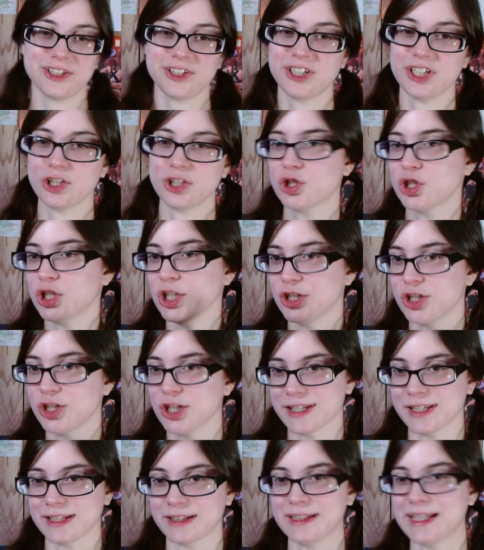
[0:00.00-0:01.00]
Did she
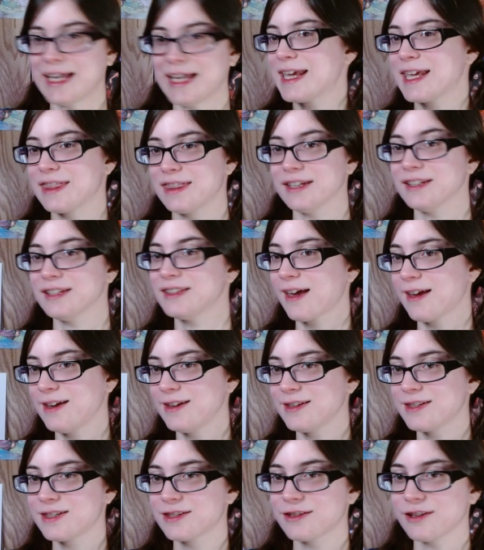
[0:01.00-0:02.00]
just like the
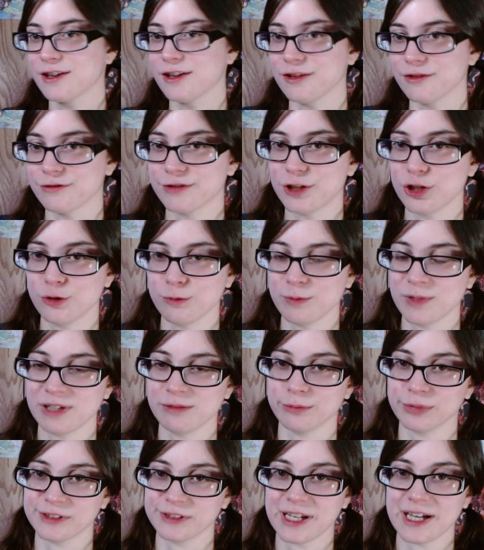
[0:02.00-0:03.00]
taste of
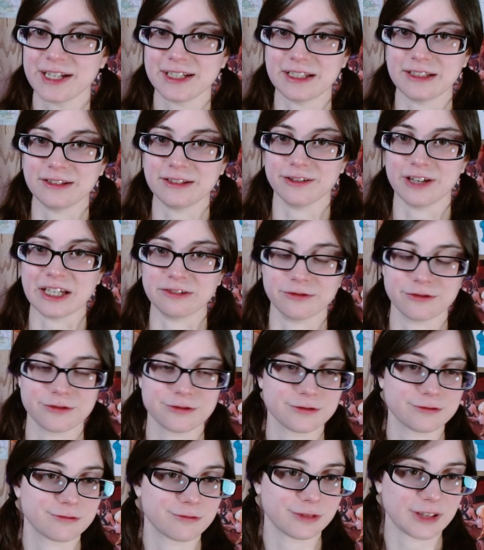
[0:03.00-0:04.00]
human blood and
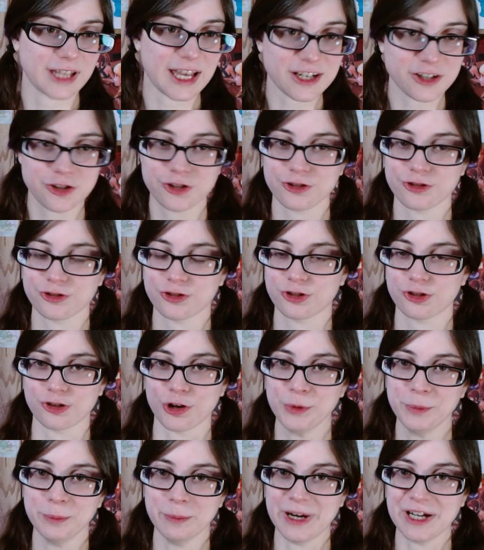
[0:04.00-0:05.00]
flesh
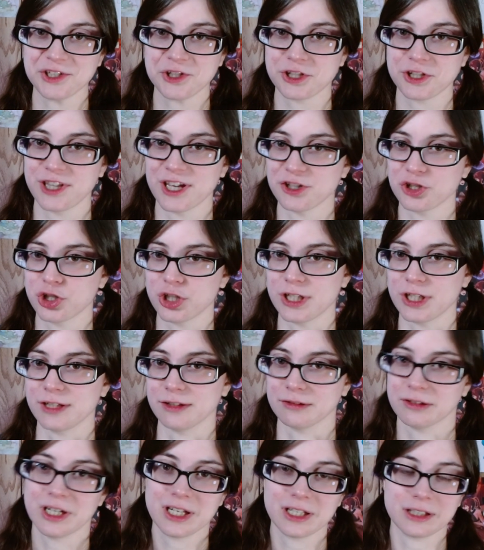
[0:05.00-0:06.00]
so much that
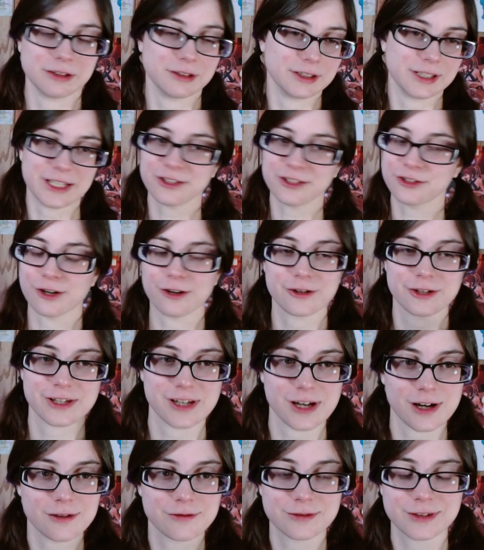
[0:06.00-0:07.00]
she licked
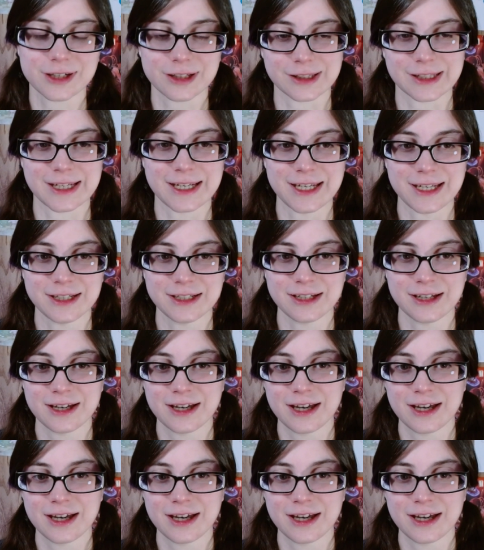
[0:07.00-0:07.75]
herself clean?